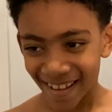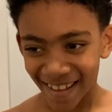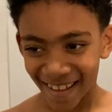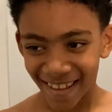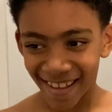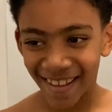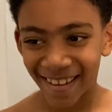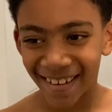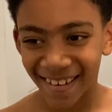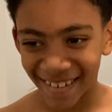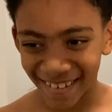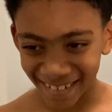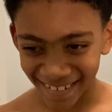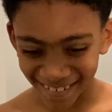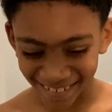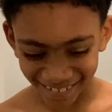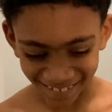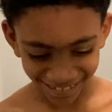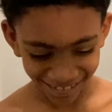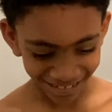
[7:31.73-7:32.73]
and
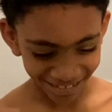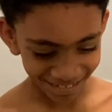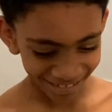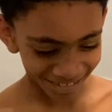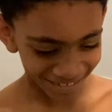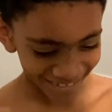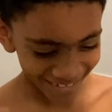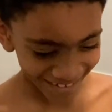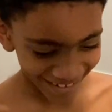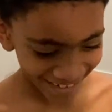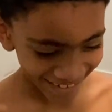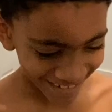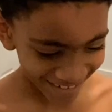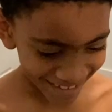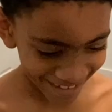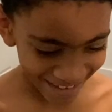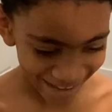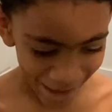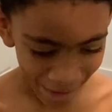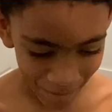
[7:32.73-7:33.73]

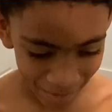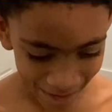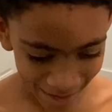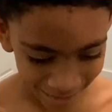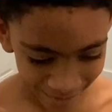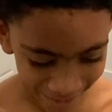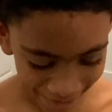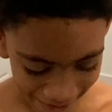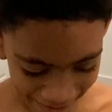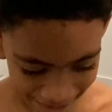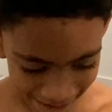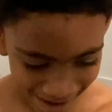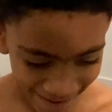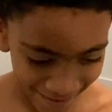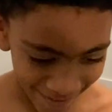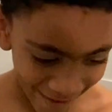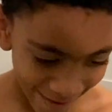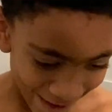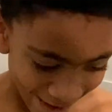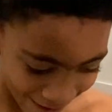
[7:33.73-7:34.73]
she told me to run down
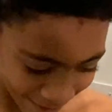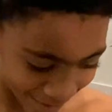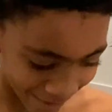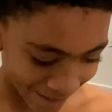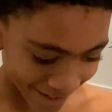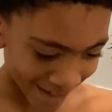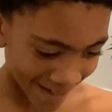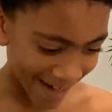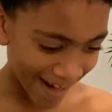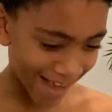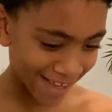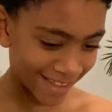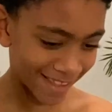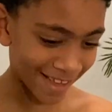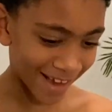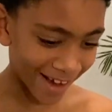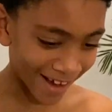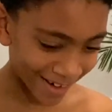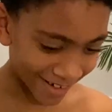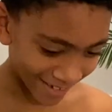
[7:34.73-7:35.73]
the hallway. Then I
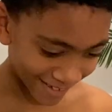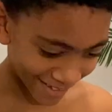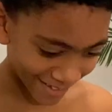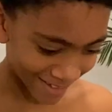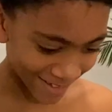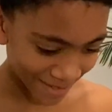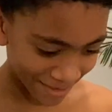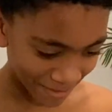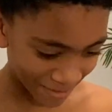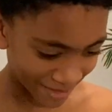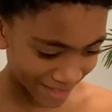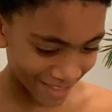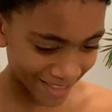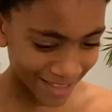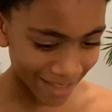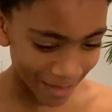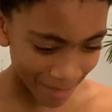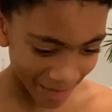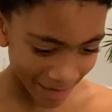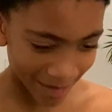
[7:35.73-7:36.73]
thought she
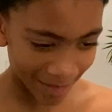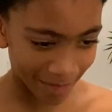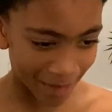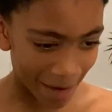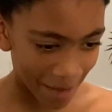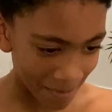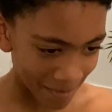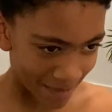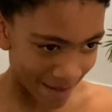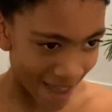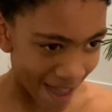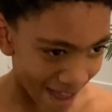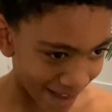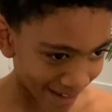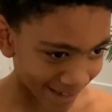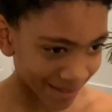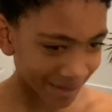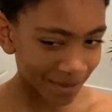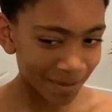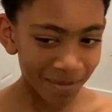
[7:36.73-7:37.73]
told me to run
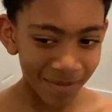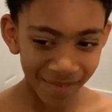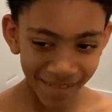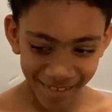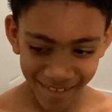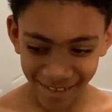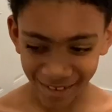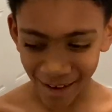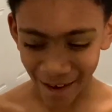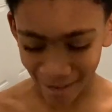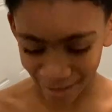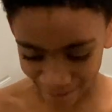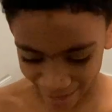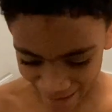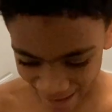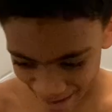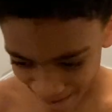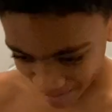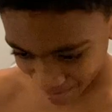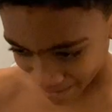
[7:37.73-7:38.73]
back. So I
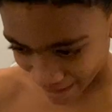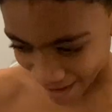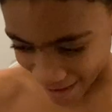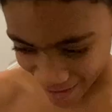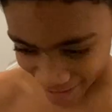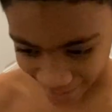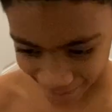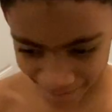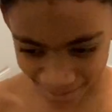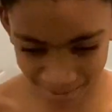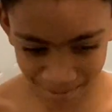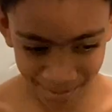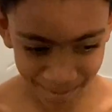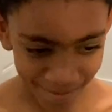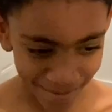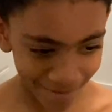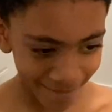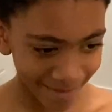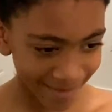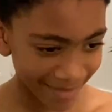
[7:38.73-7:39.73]
ran back.
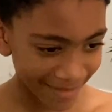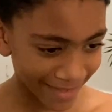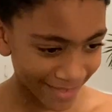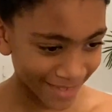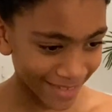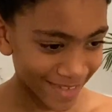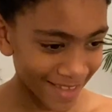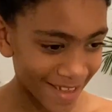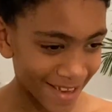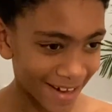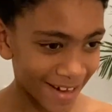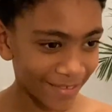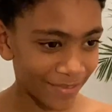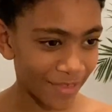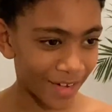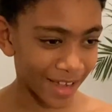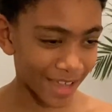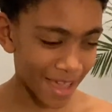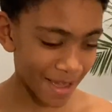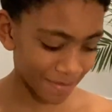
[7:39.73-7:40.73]
And if
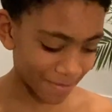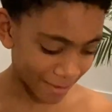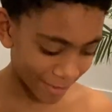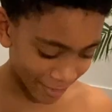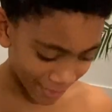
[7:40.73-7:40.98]
I kept on